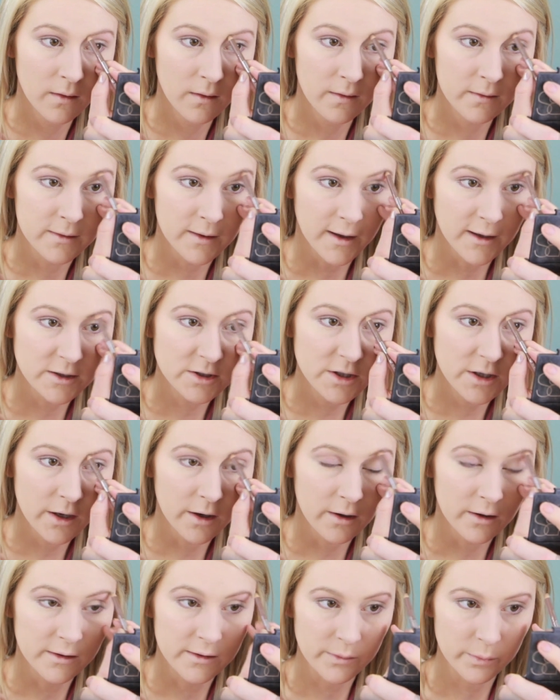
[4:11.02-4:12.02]
This actually
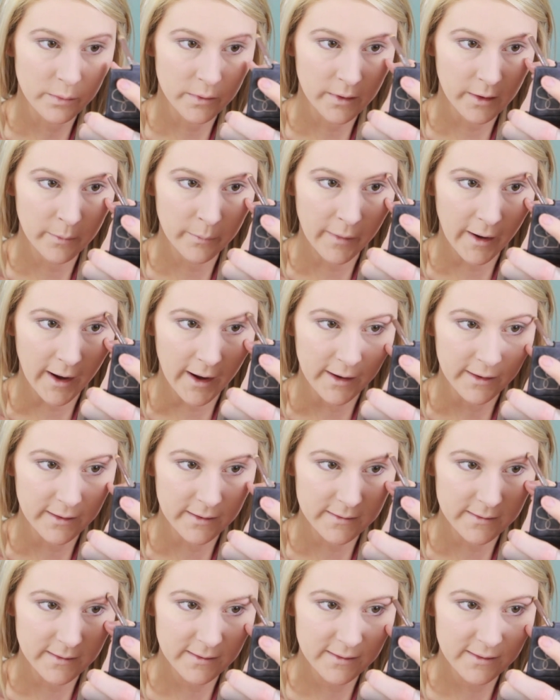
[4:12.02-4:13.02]
hurts really bad
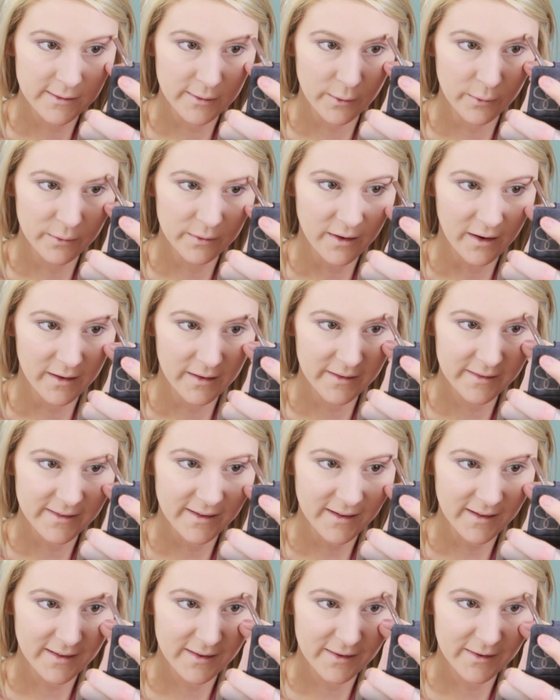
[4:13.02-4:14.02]
because it's so dull. It's
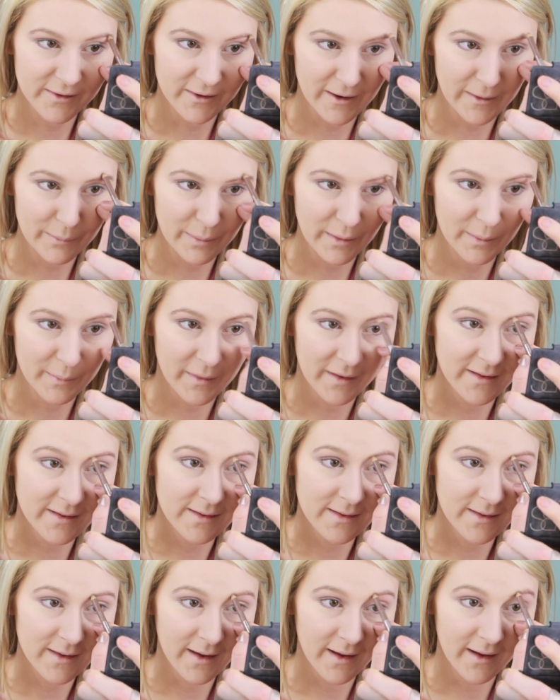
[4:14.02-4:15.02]
like scraping my
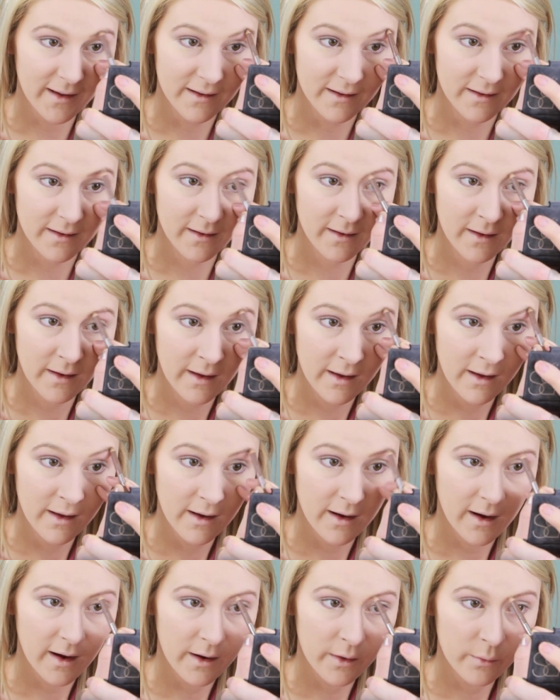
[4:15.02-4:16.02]
skin.
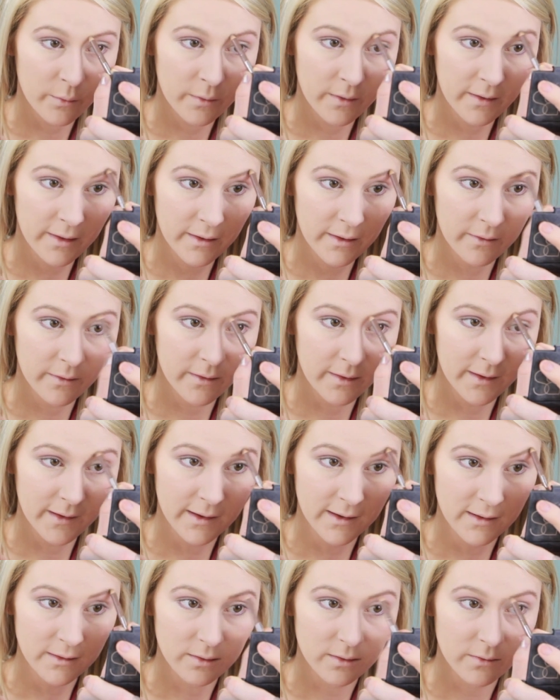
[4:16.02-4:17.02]
I really
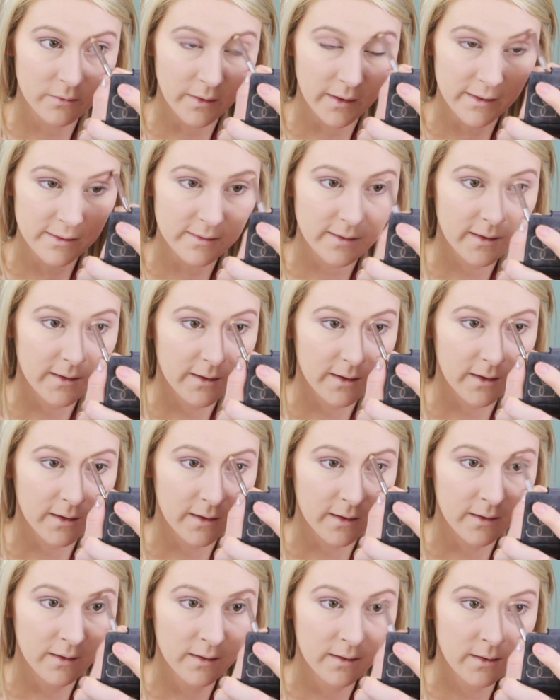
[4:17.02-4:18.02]
need to invest in
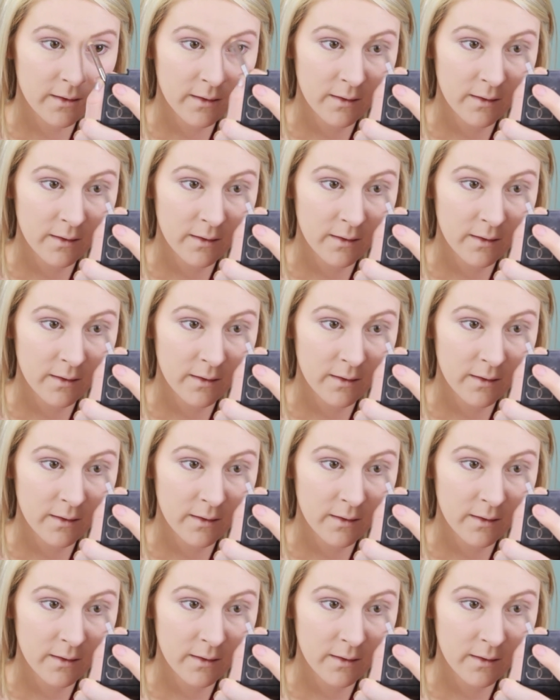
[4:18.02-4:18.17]
a